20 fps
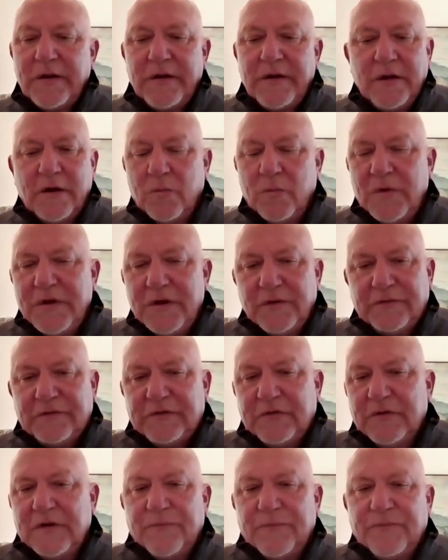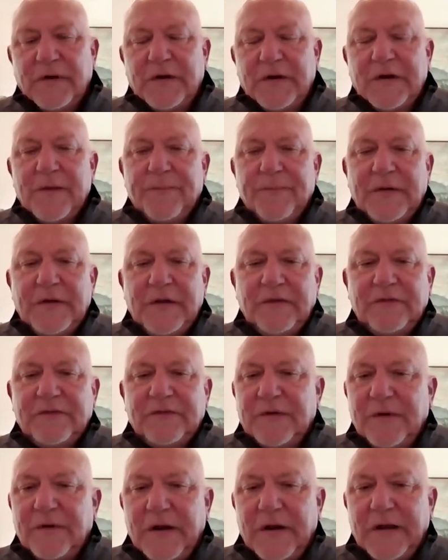We use 2 different companies
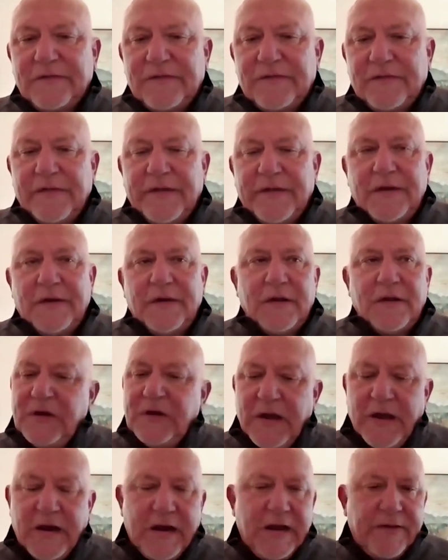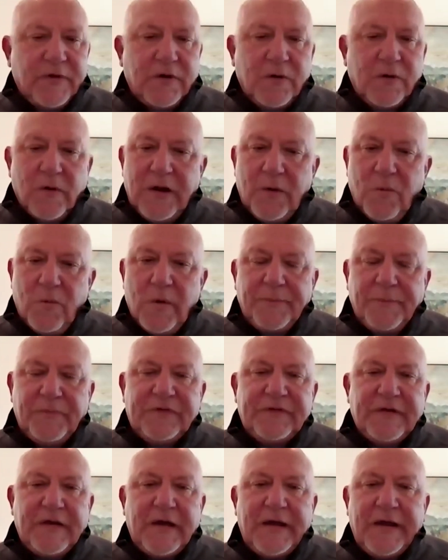that are excellent. You got to have a great
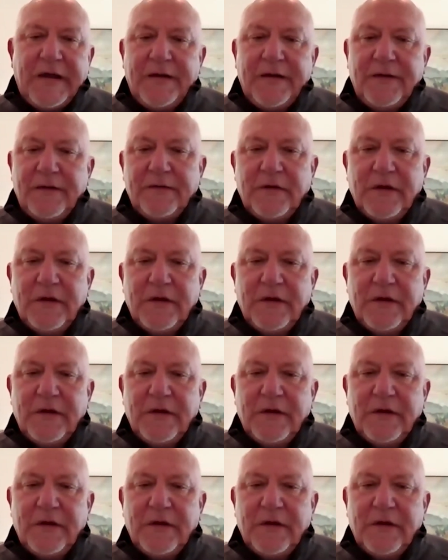website.